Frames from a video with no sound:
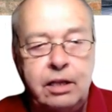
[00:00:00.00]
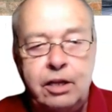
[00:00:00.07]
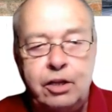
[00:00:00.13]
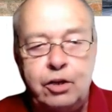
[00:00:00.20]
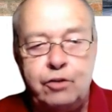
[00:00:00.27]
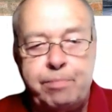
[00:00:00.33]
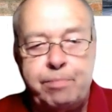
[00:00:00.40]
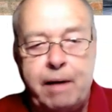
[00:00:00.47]

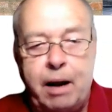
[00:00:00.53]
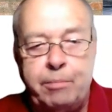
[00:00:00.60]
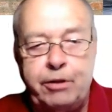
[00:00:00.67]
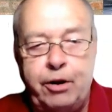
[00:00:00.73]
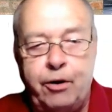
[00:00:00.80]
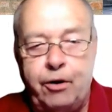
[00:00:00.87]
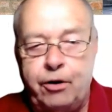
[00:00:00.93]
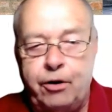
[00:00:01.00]
You've probably
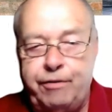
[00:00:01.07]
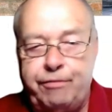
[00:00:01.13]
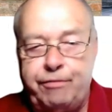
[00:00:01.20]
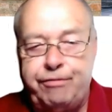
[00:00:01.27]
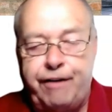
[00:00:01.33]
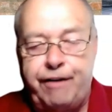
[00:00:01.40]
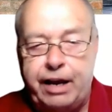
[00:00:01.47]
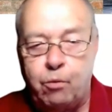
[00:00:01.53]
heard of a
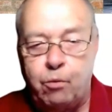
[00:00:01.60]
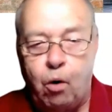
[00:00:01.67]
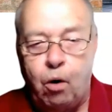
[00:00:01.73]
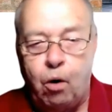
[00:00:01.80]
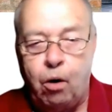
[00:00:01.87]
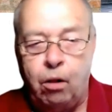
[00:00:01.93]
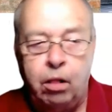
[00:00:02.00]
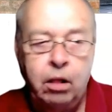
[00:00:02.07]

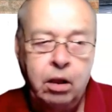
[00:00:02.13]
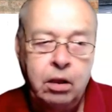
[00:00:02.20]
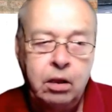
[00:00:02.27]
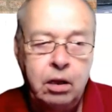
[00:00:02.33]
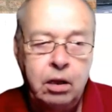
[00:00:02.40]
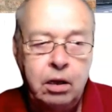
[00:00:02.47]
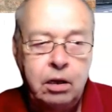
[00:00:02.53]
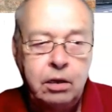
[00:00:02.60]
firewall.
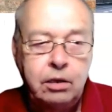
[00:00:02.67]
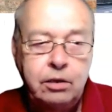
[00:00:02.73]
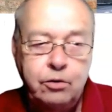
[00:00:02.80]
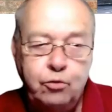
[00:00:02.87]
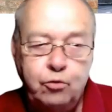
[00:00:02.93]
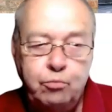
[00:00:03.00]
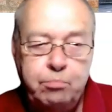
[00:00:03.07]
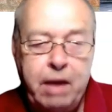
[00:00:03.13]

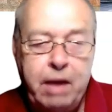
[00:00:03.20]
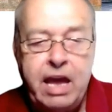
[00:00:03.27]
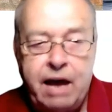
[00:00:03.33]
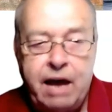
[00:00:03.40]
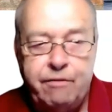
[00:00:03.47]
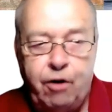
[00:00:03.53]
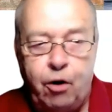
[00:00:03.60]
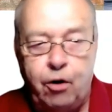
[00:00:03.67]
You may
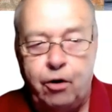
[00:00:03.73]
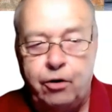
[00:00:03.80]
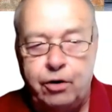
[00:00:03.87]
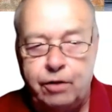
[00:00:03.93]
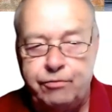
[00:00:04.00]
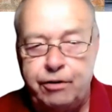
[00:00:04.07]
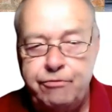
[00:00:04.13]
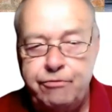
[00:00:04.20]
have heard
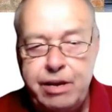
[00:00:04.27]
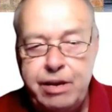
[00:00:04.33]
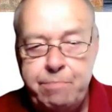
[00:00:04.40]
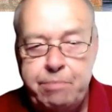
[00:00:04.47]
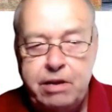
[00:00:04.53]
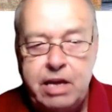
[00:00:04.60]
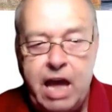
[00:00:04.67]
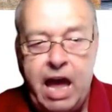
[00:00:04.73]
of a
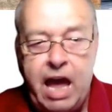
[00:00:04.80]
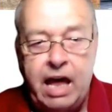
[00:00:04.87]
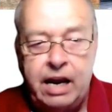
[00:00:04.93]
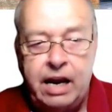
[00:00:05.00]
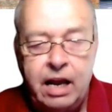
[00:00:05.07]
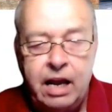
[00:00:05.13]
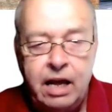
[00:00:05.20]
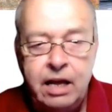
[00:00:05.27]

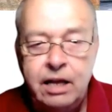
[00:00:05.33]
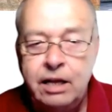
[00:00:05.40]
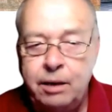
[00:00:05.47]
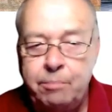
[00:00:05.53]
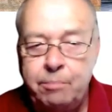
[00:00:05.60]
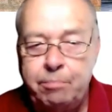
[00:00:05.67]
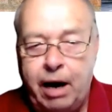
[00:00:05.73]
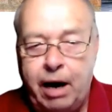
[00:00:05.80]
VPN,
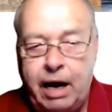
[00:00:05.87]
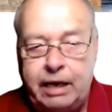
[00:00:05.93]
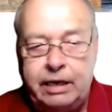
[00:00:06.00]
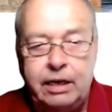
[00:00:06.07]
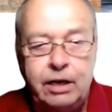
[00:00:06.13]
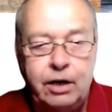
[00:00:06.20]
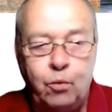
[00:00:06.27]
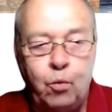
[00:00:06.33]
but
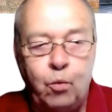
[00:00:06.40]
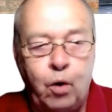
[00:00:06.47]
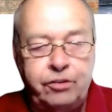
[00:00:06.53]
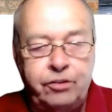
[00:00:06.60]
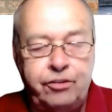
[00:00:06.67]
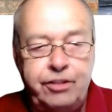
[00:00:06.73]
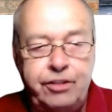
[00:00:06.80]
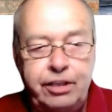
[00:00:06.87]

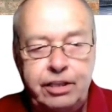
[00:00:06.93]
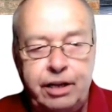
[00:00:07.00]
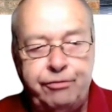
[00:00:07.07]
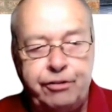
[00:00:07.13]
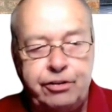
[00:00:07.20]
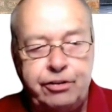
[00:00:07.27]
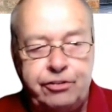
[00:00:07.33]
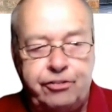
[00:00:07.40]
what's the
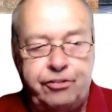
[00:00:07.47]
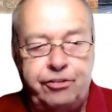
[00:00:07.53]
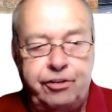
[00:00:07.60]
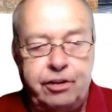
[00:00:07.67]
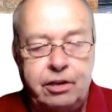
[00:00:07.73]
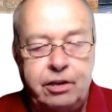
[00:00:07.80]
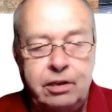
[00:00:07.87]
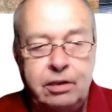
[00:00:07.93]

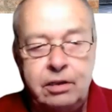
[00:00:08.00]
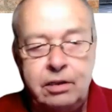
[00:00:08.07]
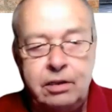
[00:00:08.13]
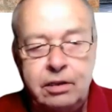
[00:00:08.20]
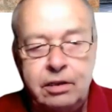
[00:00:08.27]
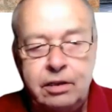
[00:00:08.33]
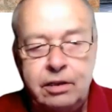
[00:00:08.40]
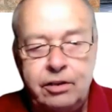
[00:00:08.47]
difference?
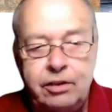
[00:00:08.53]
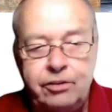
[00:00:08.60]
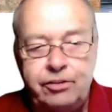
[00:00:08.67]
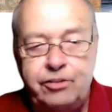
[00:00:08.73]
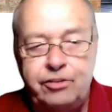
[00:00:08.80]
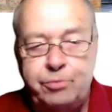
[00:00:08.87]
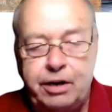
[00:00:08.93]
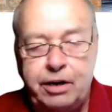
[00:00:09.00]

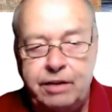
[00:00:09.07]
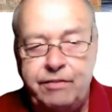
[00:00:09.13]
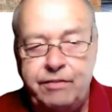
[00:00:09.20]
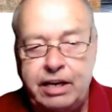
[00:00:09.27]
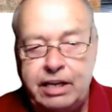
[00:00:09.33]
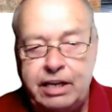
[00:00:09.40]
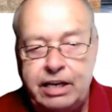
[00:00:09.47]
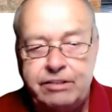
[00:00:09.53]
Since we're
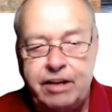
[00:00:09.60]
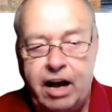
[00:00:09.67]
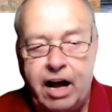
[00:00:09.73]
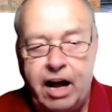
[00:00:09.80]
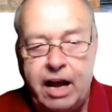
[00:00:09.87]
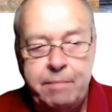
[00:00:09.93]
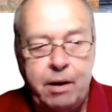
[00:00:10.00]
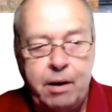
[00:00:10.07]
living in a
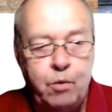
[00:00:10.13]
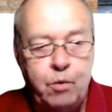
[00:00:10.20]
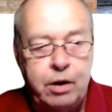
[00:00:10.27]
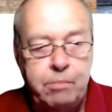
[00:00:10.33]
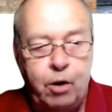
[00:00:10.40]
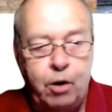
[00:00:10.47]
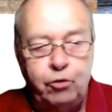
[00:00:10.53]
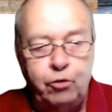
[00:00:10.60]
time when
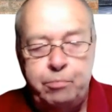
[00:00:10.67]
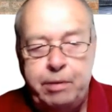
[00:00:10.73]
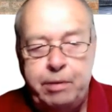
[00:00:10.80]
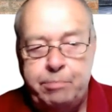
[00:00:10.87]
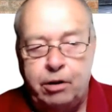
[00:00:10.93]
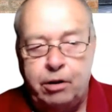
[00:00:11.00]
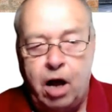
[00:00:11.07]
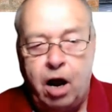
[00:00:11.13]
most
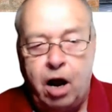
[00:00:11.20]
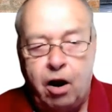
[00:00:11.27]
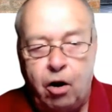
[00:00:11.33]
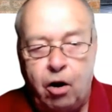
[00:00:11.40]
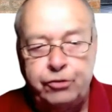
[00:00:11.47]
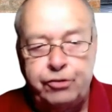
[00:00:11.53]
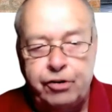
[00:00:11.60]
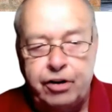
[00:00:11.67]
people are
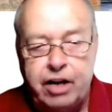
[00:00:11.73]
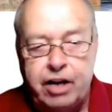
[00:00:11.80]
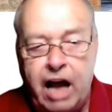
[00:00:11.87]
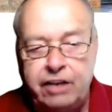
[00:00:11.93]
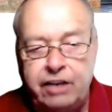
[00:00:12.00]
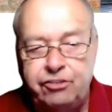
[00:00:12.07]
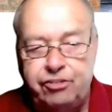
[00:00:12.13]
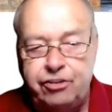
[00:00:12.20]

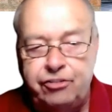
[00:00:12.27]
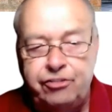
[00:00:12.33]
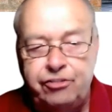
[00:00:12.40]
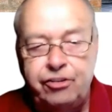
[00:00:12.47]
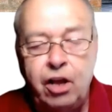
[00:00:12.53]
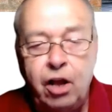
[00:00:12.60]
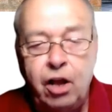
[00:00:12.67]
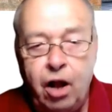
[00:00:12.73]
ultra-conscious
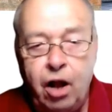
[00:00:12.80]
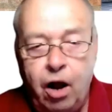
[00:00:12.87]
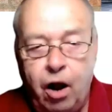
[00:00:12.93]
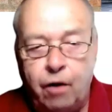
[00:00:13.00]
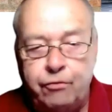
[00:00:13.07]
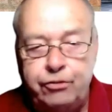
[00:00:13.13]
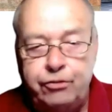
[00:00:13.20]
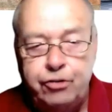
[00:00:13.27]

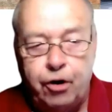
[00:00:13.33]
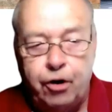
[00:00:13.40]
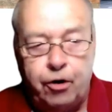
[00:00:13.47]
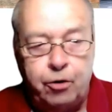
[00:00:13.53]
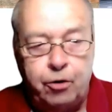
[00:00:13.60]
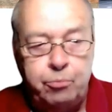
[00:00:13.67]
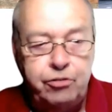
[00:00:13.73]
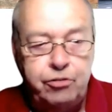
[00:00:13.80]
of
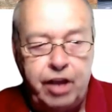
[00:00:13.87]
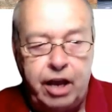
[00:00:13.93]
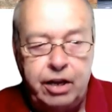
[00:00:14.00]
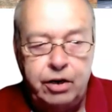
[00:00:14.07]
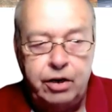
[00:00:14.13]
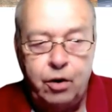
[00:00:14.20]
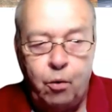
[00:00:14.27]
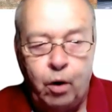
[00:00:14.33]
germs
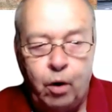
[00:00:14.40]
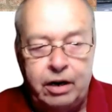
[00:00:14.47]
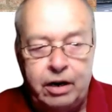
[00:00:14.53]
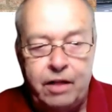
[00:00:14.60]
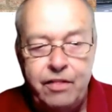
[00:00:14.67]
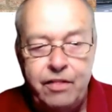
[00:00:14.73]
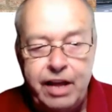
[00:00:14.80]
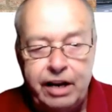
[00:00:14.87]
and what
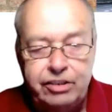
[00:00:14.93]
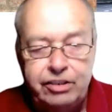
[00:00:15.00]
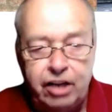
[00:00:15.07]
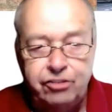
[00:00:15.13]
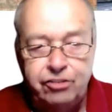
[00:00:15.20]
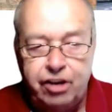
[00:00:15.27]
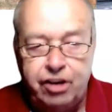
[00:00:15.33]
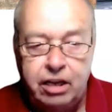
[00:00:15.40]
they're
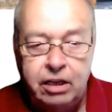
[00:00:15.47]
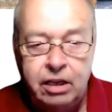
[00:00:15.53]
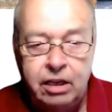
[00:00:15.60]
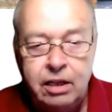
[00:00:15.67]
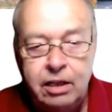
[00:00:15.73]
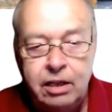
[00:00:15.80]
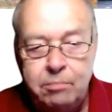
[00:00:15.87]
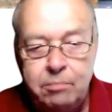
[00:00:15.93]
touching,
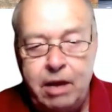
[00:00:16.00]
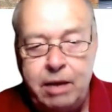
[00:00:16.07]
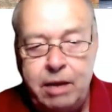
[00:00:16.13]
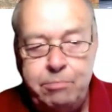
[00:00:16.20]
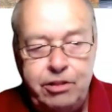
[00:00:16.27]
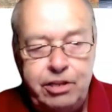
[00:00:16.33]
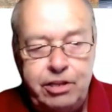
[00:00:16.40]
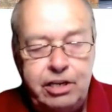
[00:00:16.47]

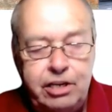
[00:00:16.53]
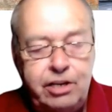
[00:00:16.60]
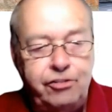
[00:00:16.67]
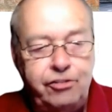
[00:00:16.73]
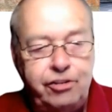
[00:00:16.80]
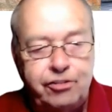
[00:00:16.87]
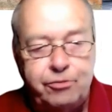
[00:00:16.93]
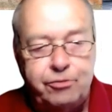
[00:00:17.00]
maybe the
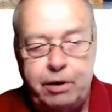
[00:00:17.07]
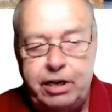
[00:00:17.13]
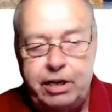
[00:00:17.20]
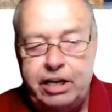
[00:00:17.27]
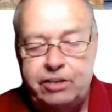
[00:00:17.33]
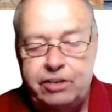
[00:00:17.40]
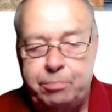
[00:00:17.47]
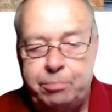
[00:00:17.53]
easiest way to
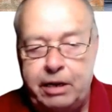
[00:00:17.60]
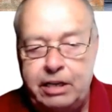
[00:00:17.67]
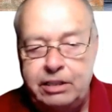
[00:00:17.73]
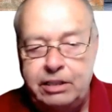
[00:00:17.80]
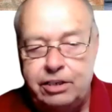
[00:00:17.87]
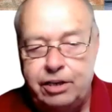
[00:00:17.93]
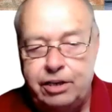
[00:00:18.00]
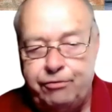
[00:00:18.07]
explain
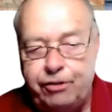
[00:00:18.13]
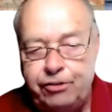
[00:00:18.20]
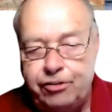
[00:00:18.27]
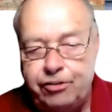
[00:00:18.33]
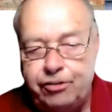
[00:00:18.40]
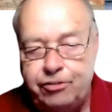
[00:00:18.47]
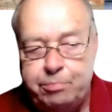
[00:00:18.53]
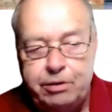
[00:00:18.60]
the
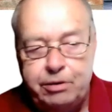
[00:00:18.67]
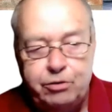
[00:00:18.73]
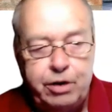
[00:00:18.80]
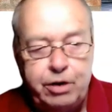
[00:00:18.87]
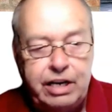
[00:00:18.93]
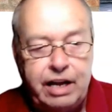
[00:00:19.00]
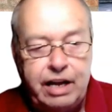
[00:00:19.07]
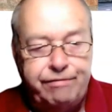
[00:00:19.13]
differences
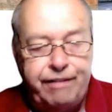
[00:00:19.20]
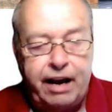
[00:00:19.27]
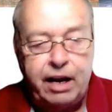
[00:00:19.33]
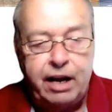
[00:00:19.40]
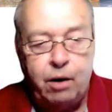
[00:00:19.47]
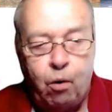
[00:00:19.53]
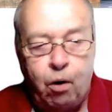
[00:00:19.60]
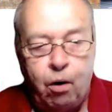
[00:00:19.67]
between a
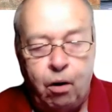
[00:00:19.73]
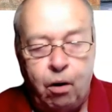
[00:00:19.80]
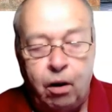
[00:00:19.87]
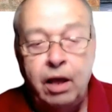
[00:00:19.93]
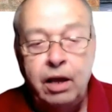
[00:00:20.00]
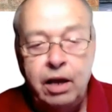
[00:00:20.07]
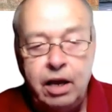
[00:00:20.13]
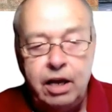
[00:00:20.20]
firewall
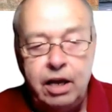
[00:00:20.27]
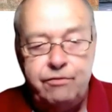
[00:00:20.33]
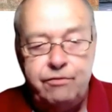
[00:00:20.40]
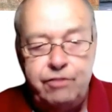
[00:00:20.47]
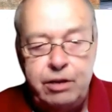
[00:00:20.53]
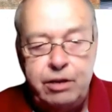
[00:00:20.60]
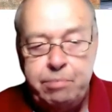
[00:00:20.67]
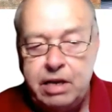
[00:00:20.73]
and a
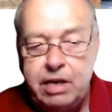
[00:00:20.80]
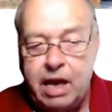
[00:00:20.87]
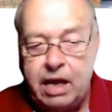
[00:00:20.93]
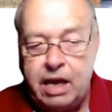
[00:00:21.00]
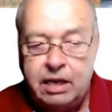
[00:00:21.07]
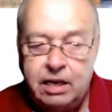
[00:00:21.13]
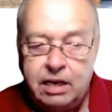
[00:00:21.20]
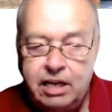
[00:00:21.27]

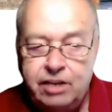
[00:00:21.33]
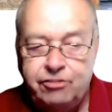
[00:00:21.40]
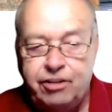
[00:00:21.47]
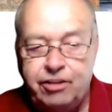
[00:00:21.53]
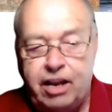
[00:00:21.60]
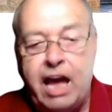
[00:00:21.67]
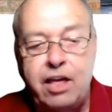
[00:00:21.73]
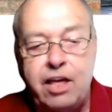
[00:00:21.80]
VPN is
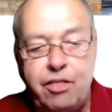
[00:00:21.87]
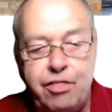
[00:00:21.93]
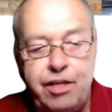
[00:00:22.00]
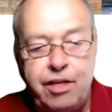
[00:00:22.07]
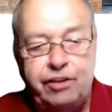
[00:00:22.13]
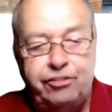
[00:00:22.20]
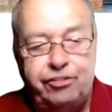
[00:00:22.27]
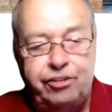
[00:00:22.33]
like
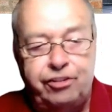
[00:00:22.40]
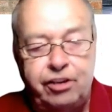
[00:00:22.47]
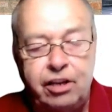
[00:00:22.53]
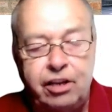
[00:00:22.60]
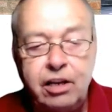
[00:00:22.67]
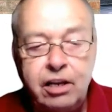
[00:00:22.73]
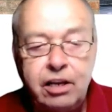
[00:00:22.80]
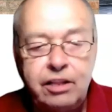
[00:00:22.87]
this.
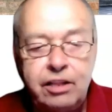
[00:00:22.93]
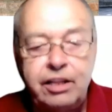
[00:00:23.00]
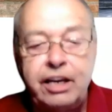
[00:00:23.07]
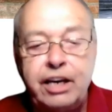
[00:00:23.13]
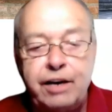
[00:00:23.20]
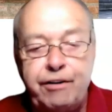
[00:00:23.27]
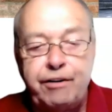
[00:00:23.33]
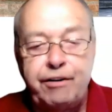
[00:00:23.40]

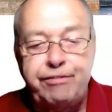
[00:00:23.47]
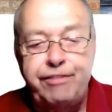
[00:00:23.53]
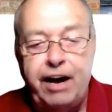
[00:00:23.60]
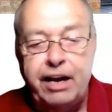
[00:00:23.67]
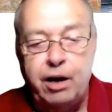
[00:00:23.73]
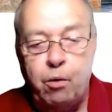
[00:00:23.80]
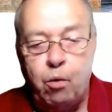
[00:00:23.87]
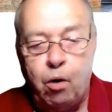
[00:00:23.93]
Think of a
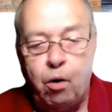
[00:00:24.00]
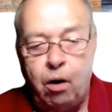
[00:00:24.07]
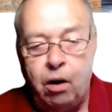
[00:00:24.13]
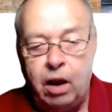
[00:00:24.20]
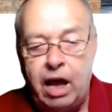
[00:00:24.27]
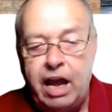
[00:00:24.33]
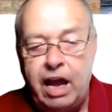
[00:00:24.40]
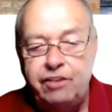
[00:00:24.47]

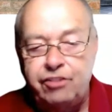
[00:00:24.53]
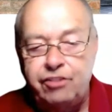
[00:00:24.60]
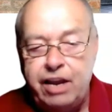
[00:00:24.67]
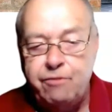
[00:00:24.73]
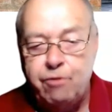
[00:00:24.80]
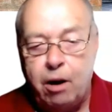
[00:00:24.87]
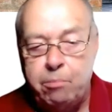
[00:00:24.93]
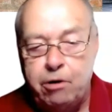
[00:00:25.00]
firewall as a
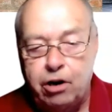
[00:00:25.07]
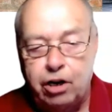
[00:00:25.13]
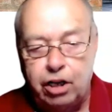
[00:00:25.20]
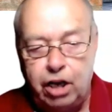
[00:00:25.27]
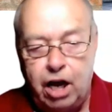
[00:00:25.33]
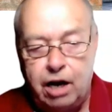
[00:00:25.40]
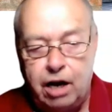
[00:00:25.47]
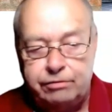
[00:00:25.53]
rubber
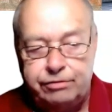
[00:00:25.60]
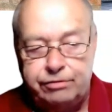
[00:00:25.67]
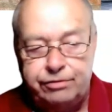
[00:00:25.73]
glove.